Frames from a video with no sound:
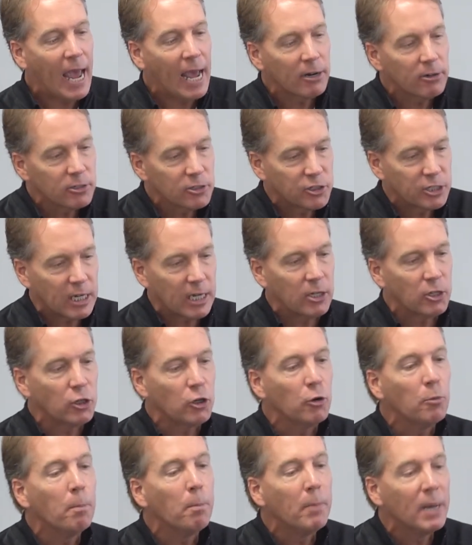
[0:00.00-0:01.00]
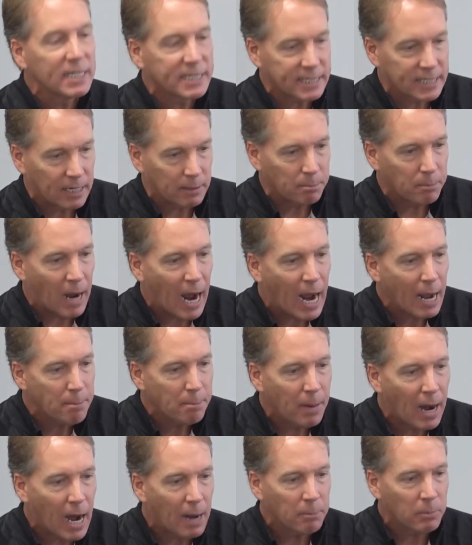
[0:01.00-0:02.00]
energy and you miss it. My
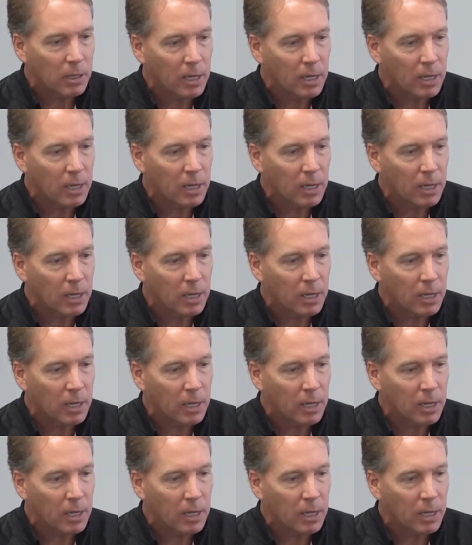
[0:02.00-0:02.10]
mom